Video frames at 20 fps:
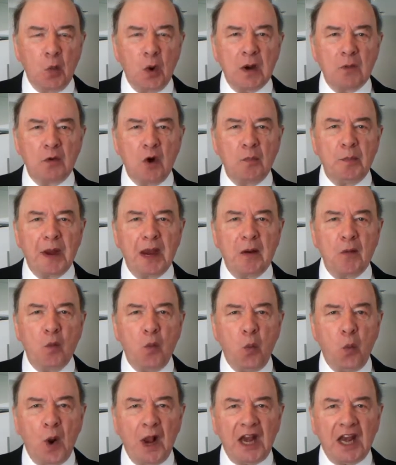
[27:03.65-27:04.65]
we will be
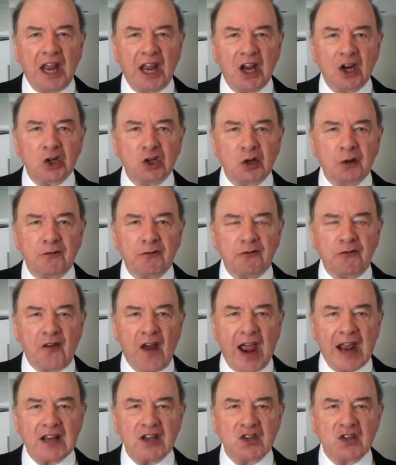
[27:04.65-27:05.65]
willing to
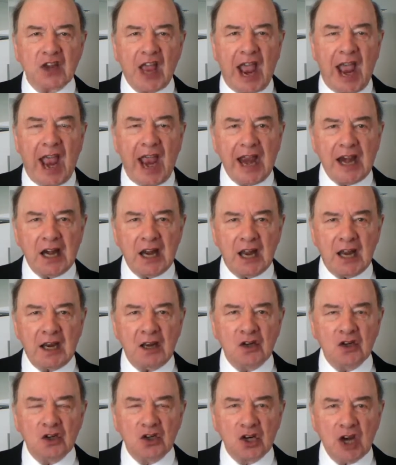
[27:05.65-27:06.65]
face
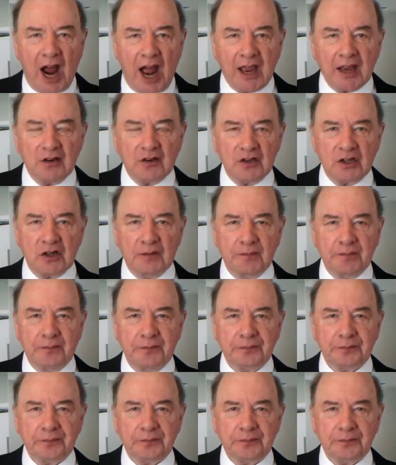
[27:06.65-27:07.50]
any giant.